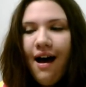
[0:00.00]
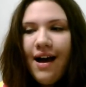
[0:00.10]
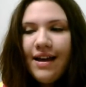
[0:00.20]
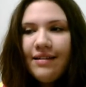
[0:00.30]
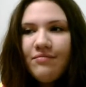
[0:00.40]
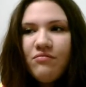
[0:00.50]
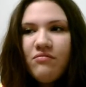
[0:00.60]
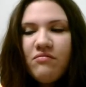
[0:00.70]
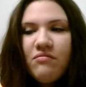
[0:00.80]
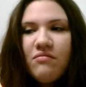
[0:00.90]
I
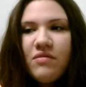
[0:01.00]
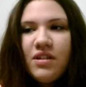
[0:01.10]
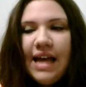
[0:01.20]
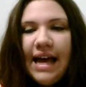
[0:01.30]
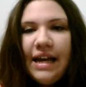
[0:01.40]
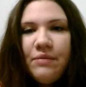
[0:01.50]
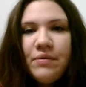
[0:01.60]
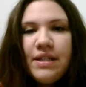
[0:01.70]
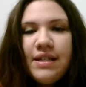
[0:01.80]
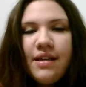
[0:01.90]
said it
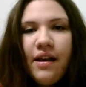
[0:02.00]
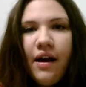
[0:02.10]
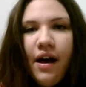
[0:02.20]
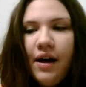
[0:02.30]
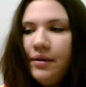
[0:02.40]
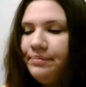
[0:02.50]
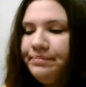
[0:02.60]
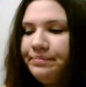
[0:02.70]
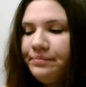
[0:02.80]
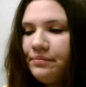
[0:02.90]
was um,